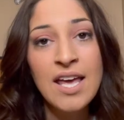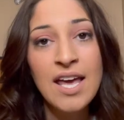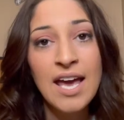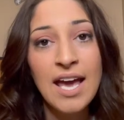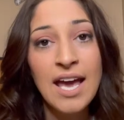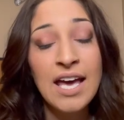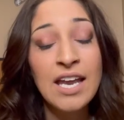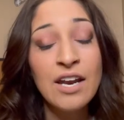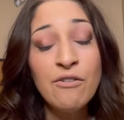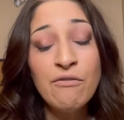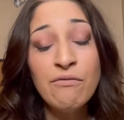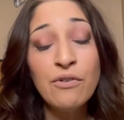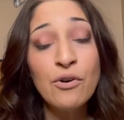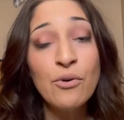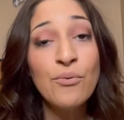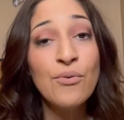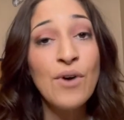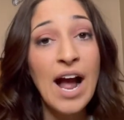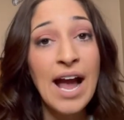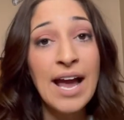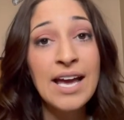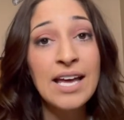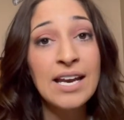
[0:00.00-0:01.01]
in a
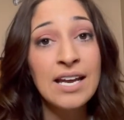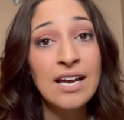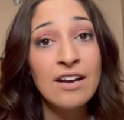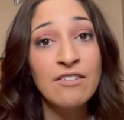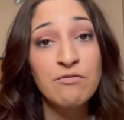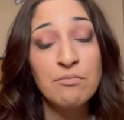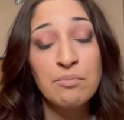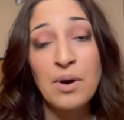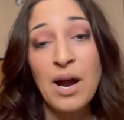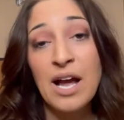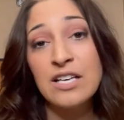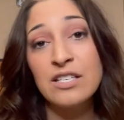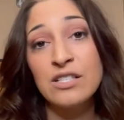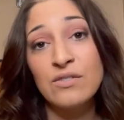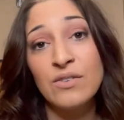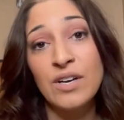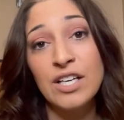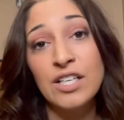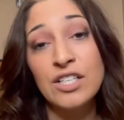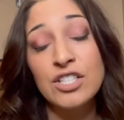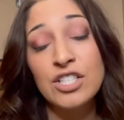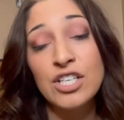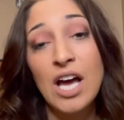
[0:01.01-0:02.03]
variety of price
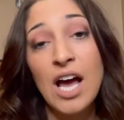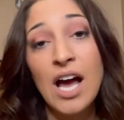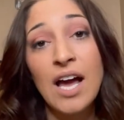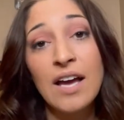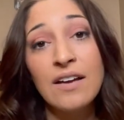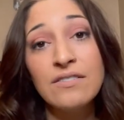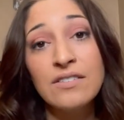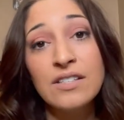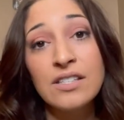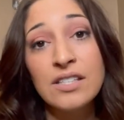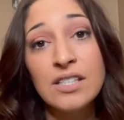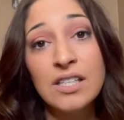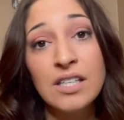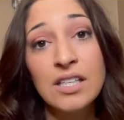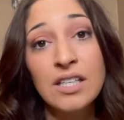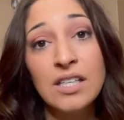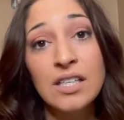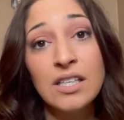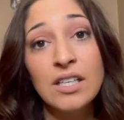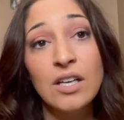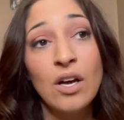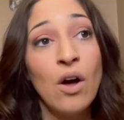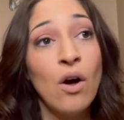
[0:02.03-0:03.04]
range. I've
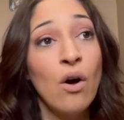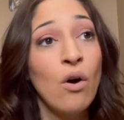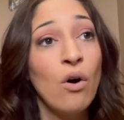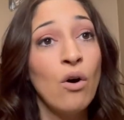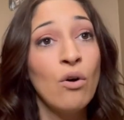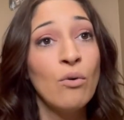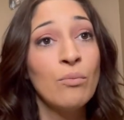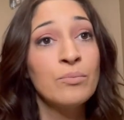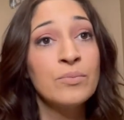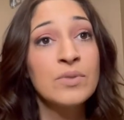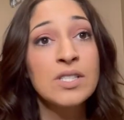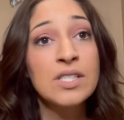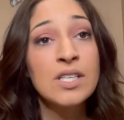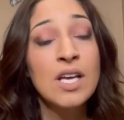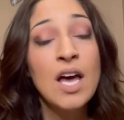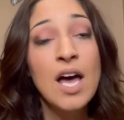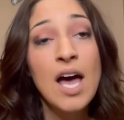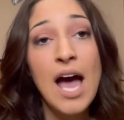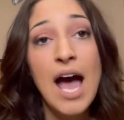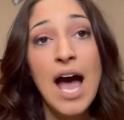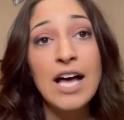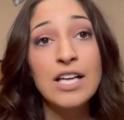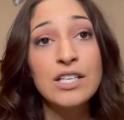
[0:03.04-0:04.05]
seen homes
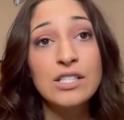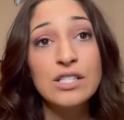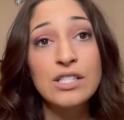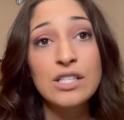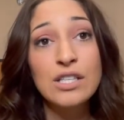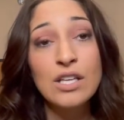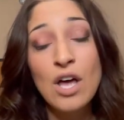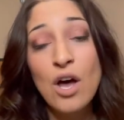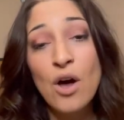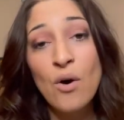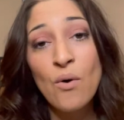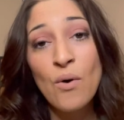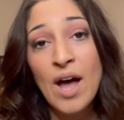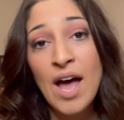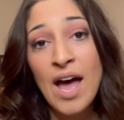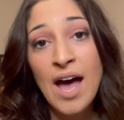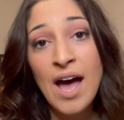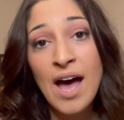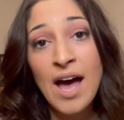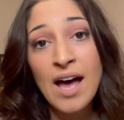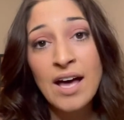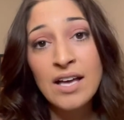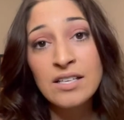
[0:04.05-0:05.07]
as low
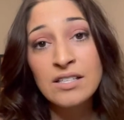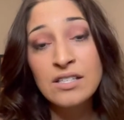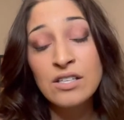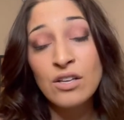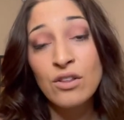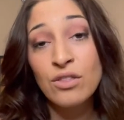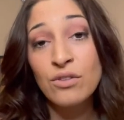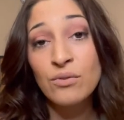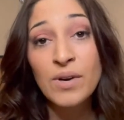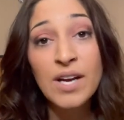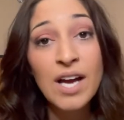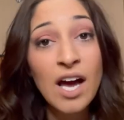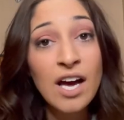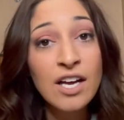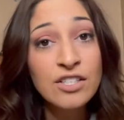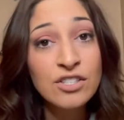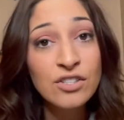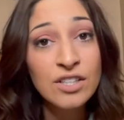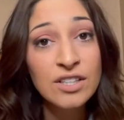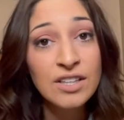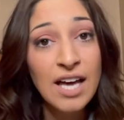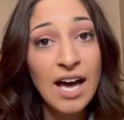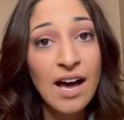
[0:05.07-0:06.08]
as
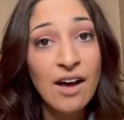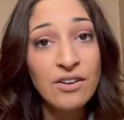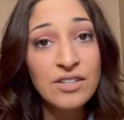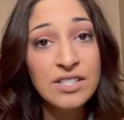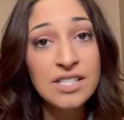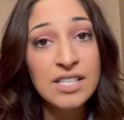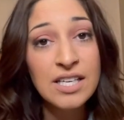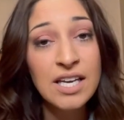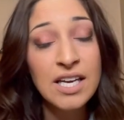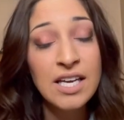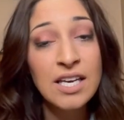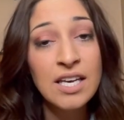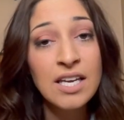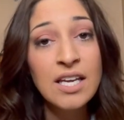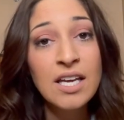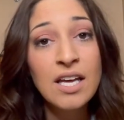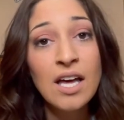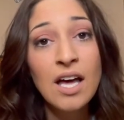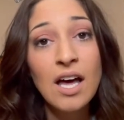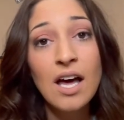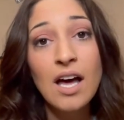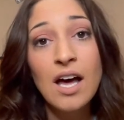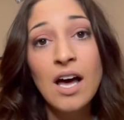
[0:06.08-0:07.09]
$300,000
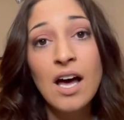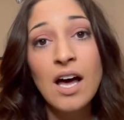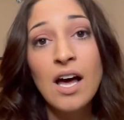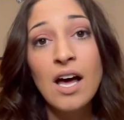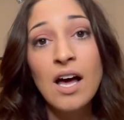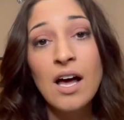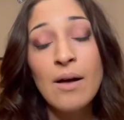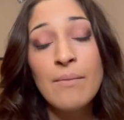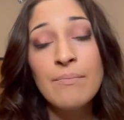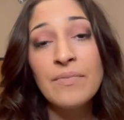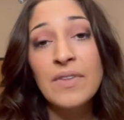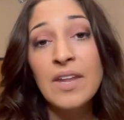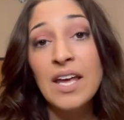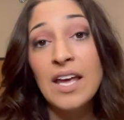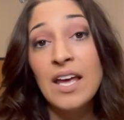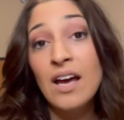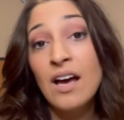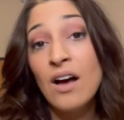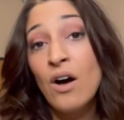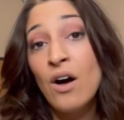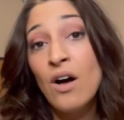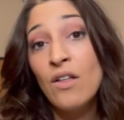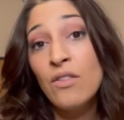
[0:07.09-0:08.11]

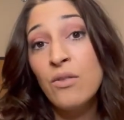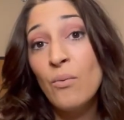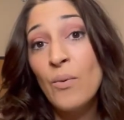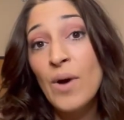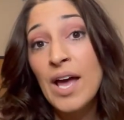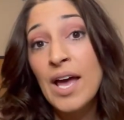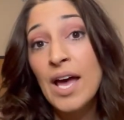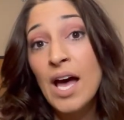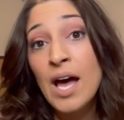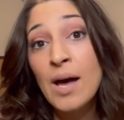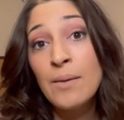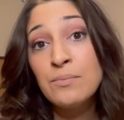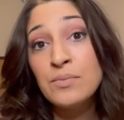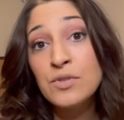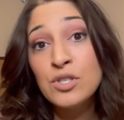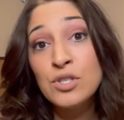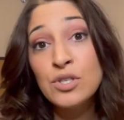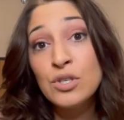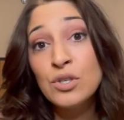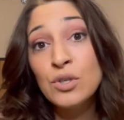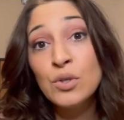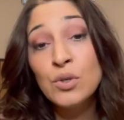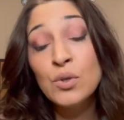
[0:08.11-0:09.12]
all the way up
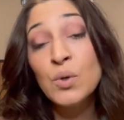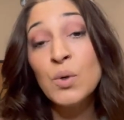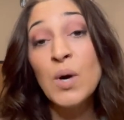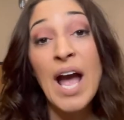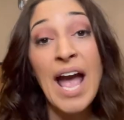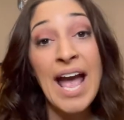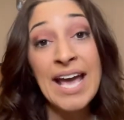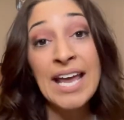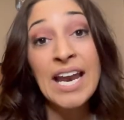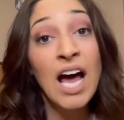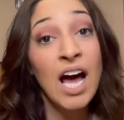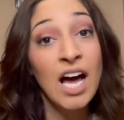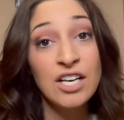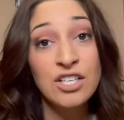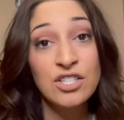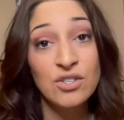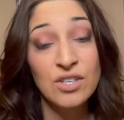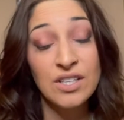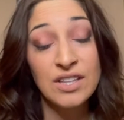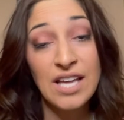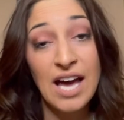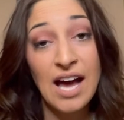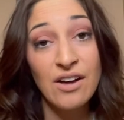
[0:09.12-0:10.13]
to
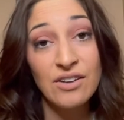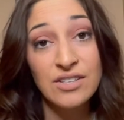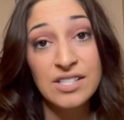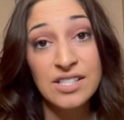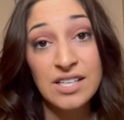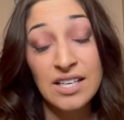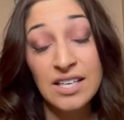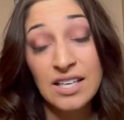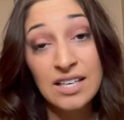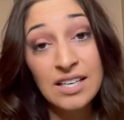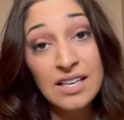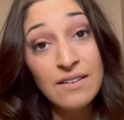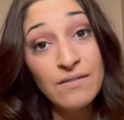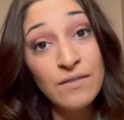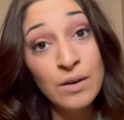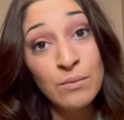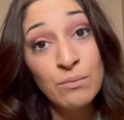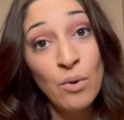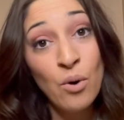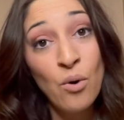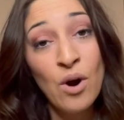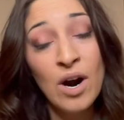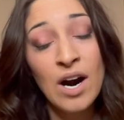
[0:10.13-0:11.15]
$800,000 and even
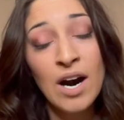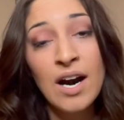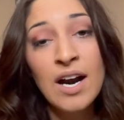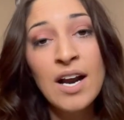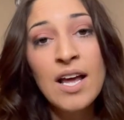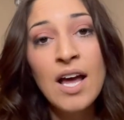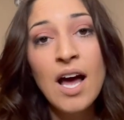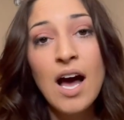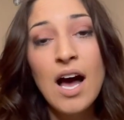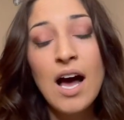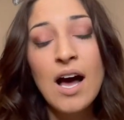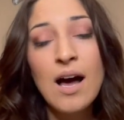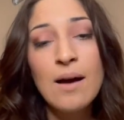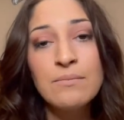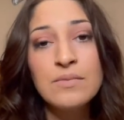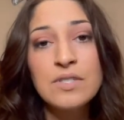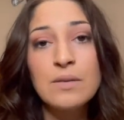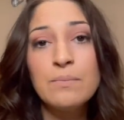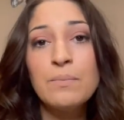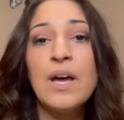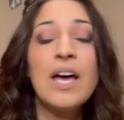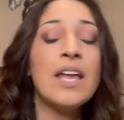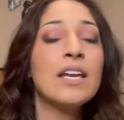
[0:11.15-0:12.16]
more,
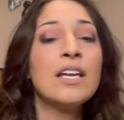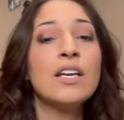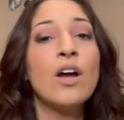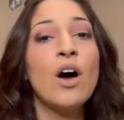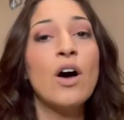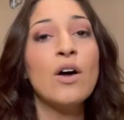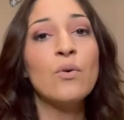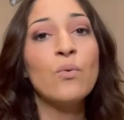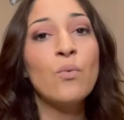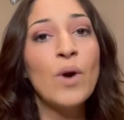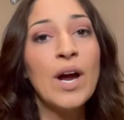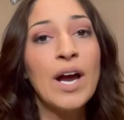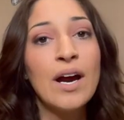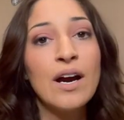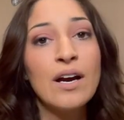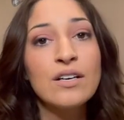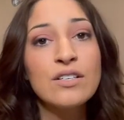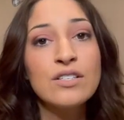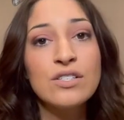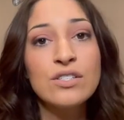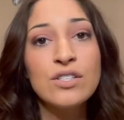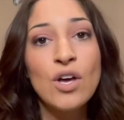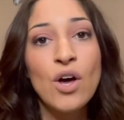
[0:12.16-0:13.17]
depending on where.
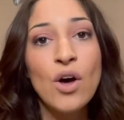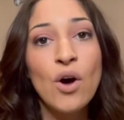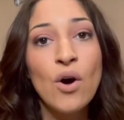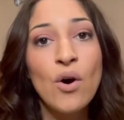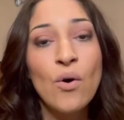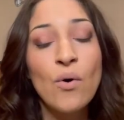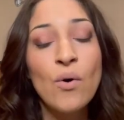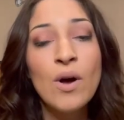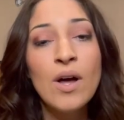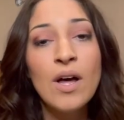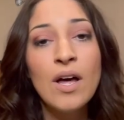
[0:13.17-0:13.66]
So